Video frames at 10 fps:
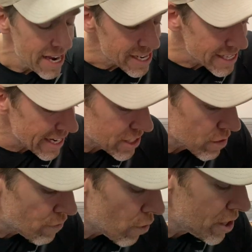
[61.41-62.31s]
That is a
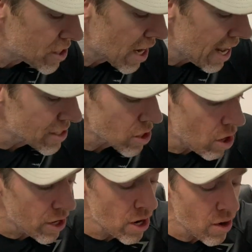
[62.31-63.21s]
Voyager class
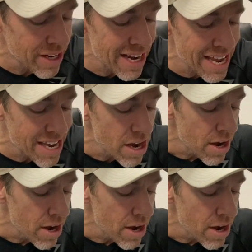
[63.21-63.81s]
Ironhide leak